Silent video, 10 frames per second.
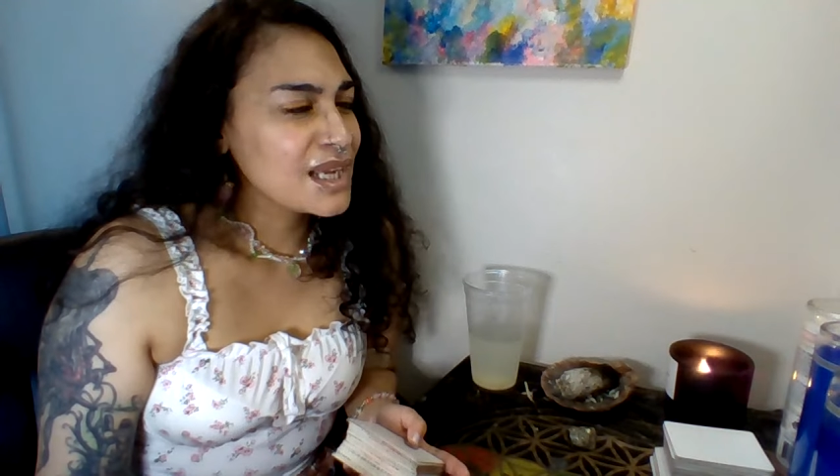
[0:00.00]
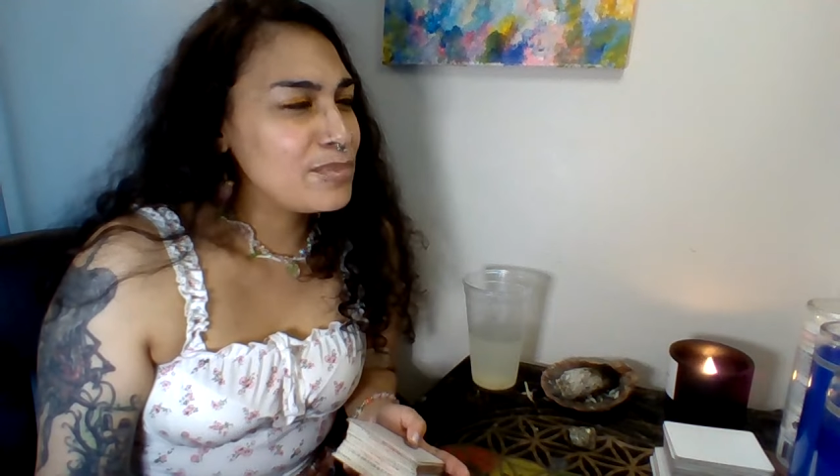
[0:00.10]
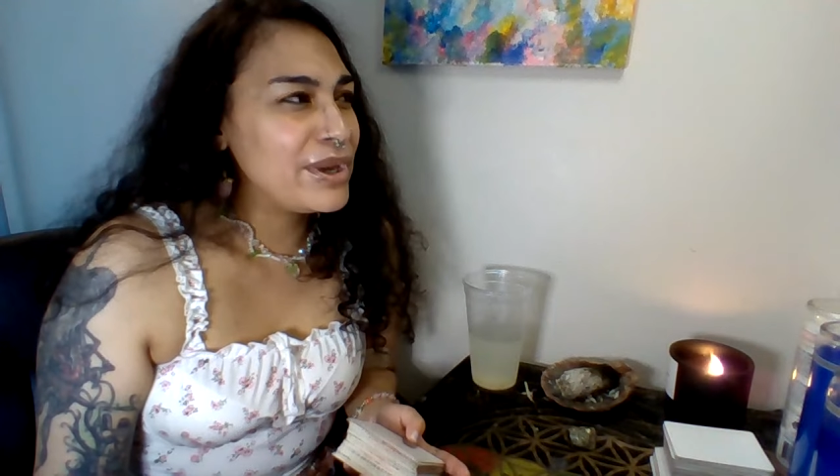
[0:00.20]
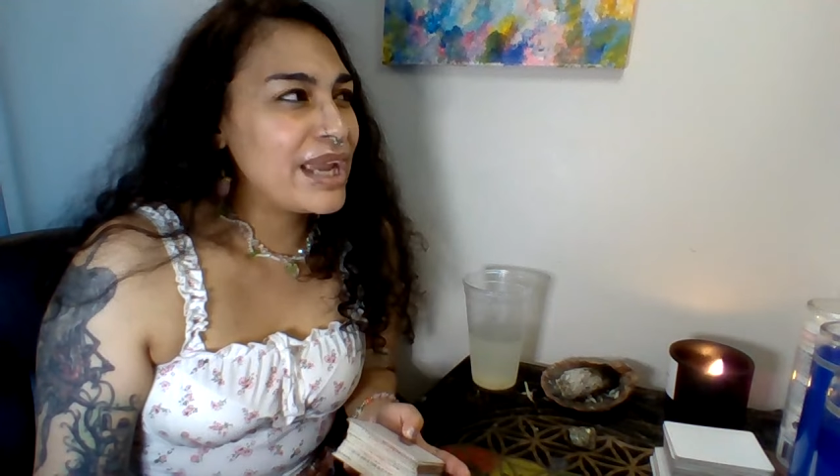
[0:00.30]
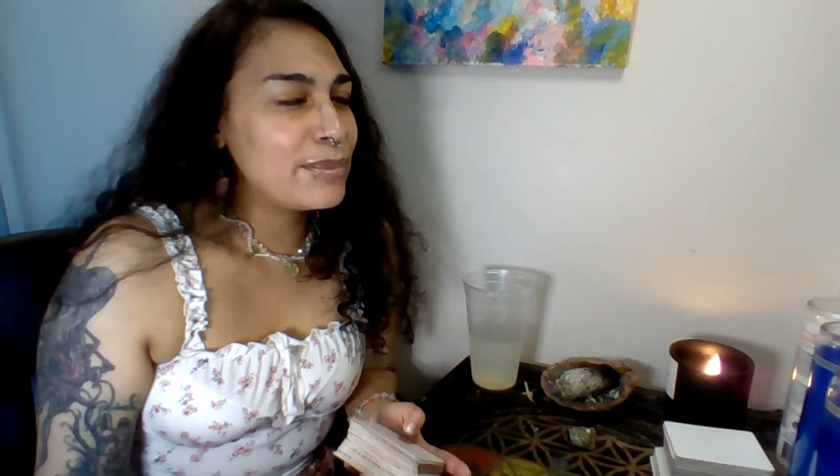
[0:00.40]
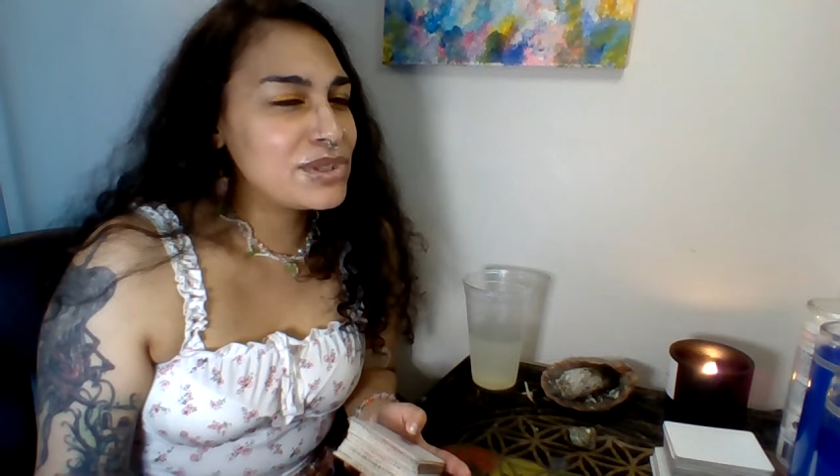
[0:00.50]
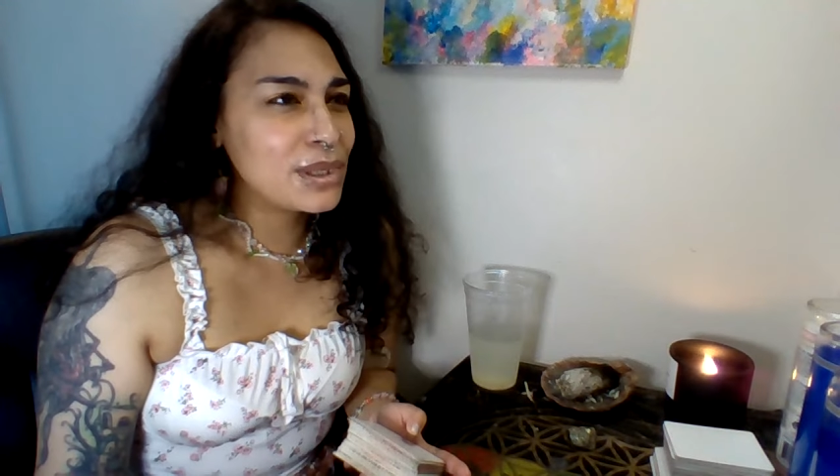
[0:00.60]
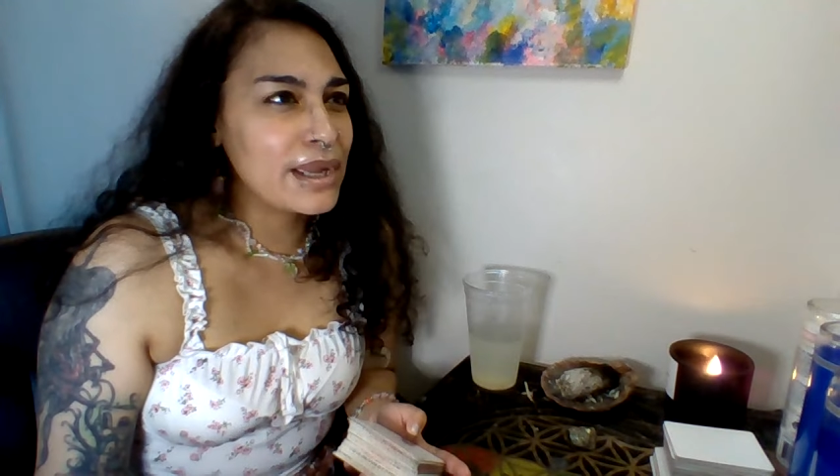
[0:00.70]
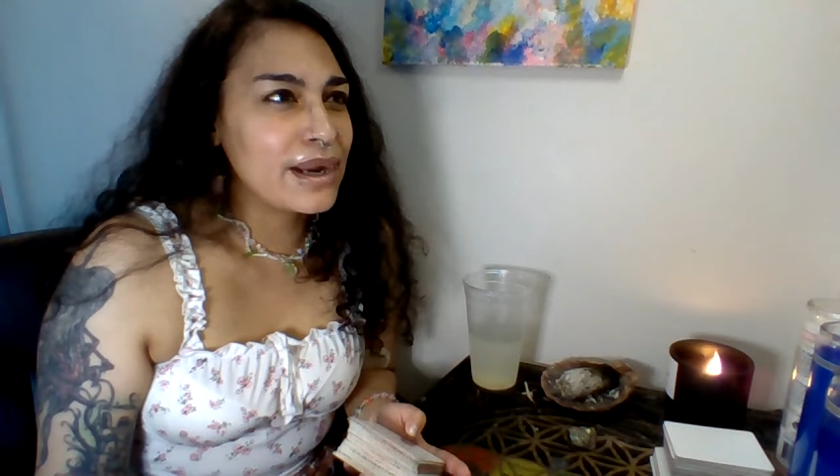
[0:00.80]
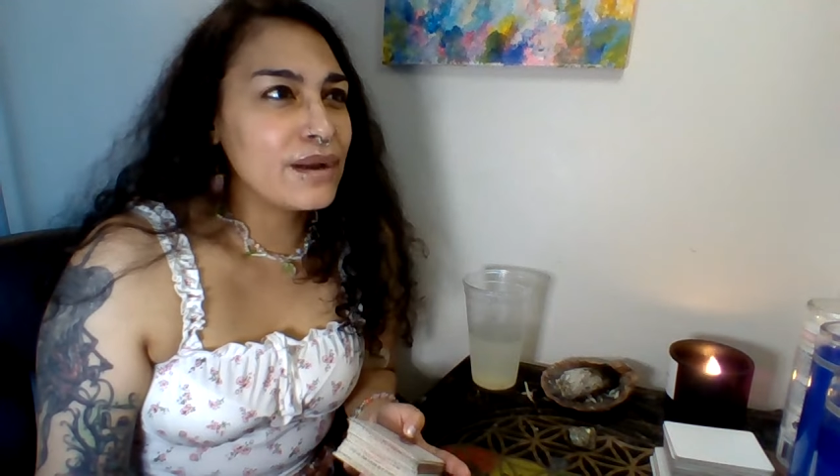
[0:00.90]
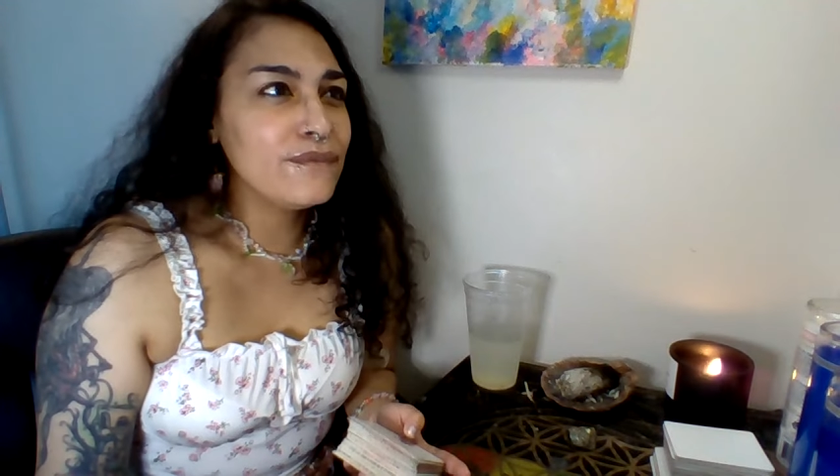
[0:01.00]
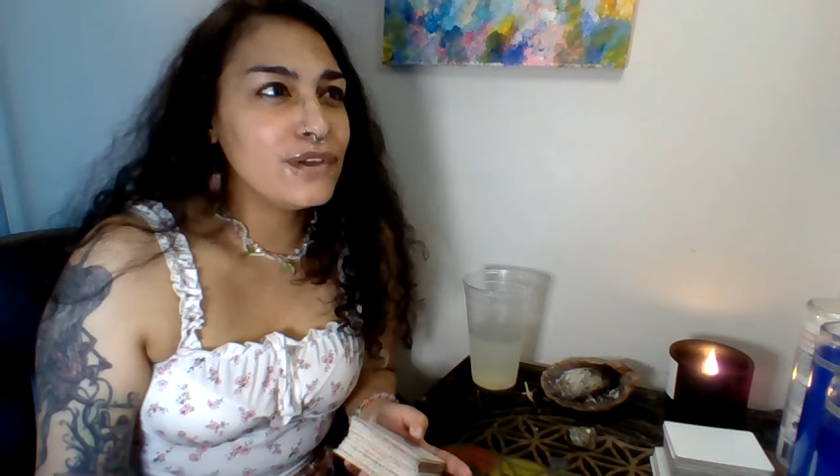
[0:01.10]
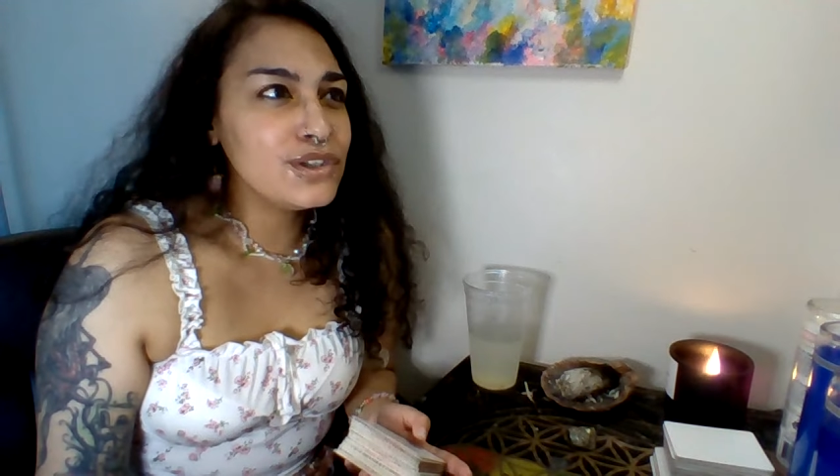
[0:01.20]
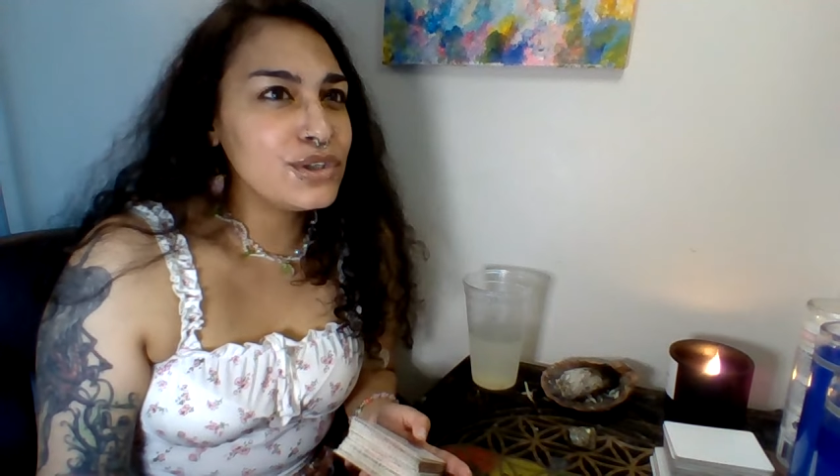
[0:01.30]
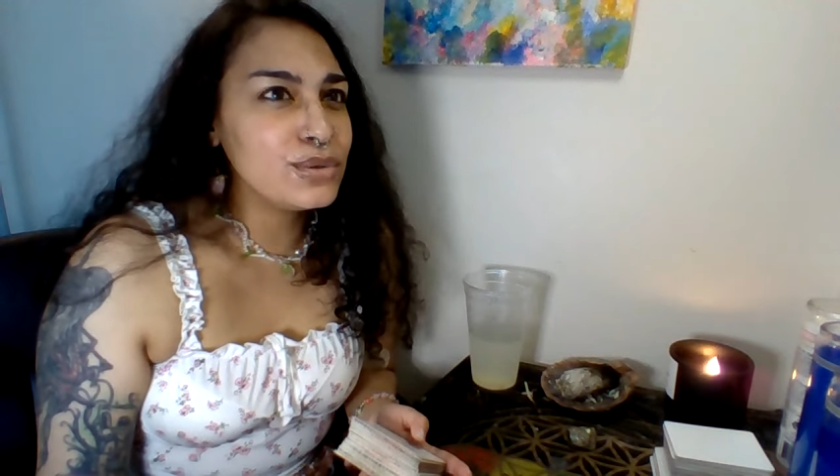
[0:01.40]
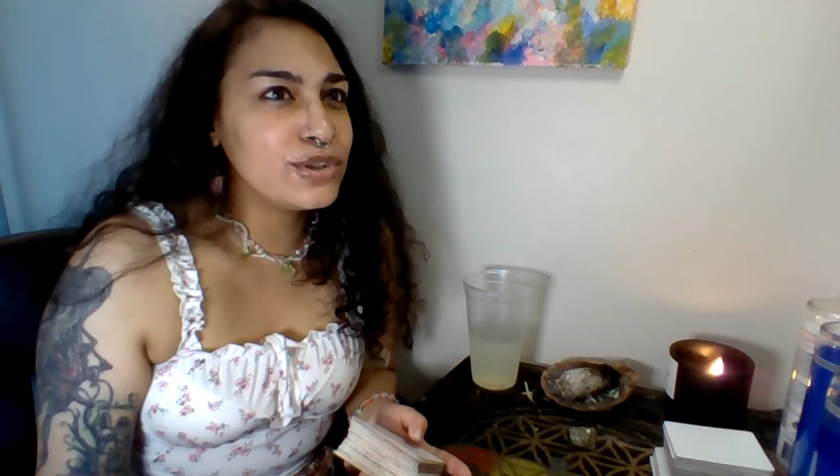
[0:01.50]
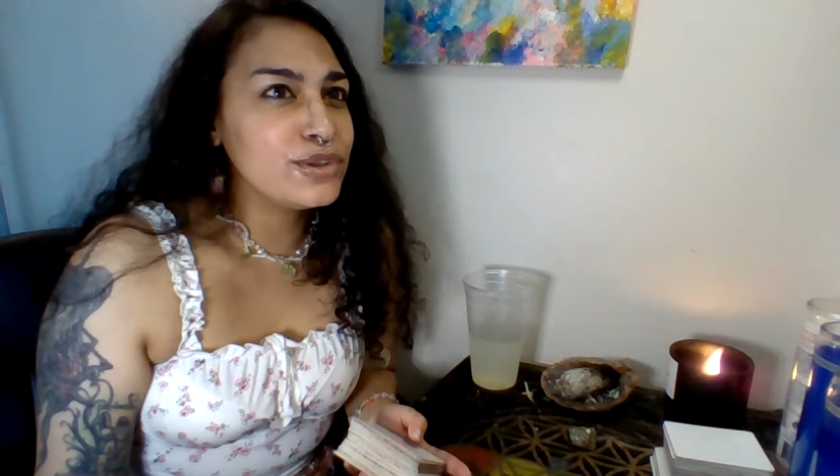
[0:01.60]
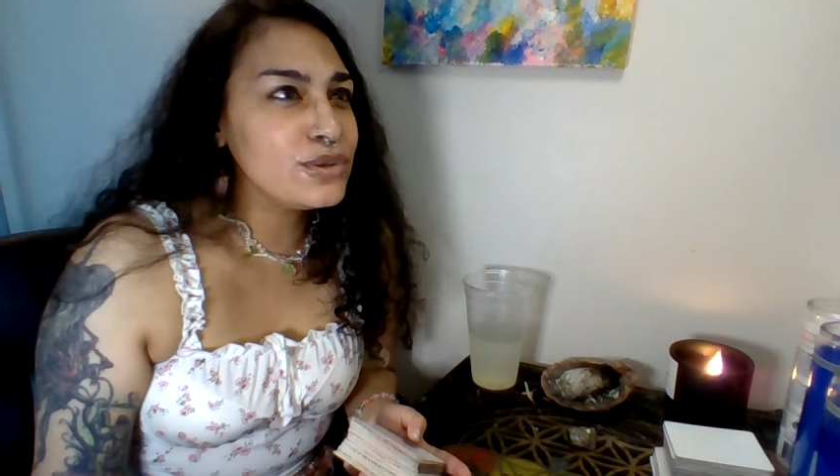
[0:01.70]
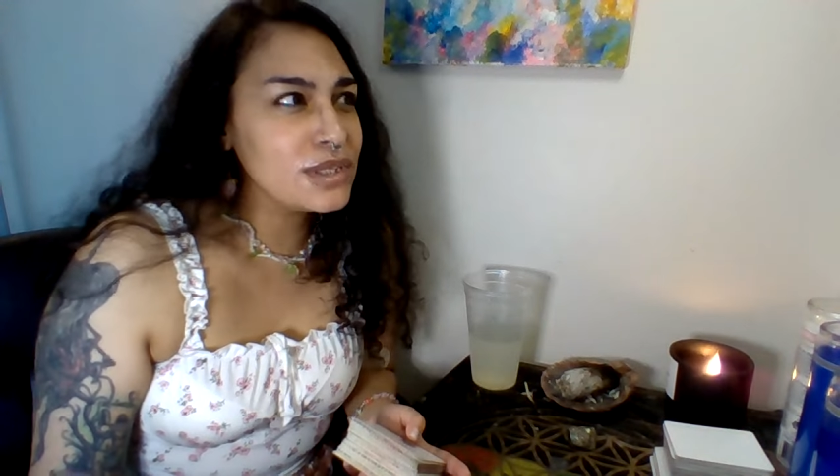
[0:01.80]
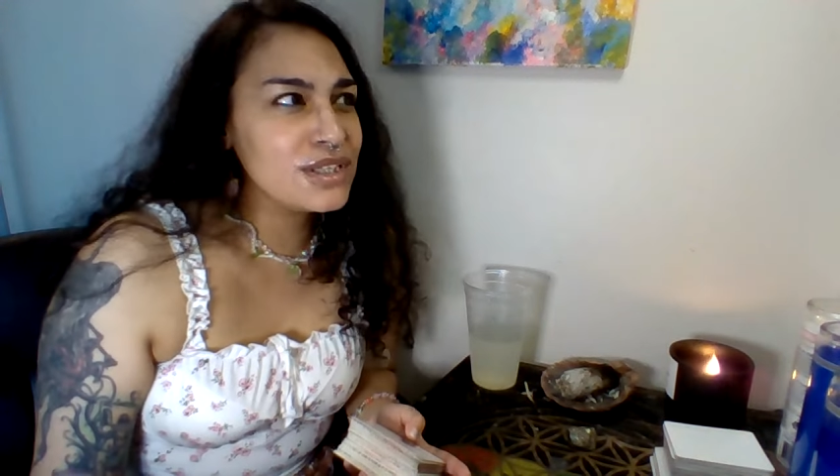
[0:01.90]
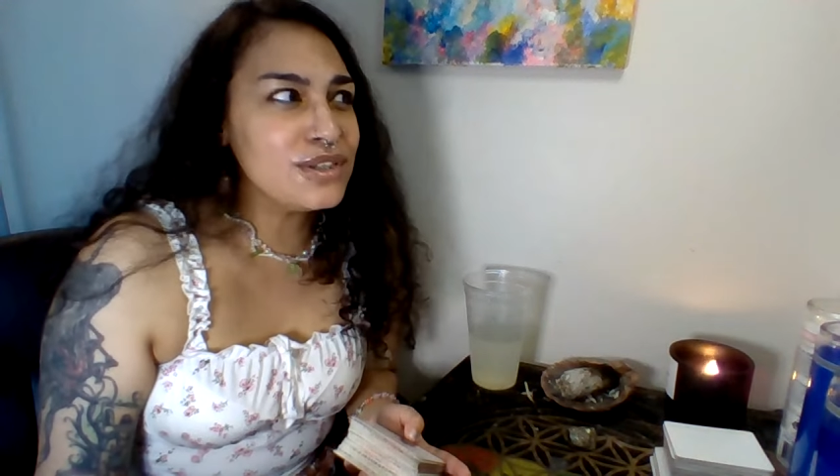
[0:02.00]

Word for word: Being able to, like, convince you to do this,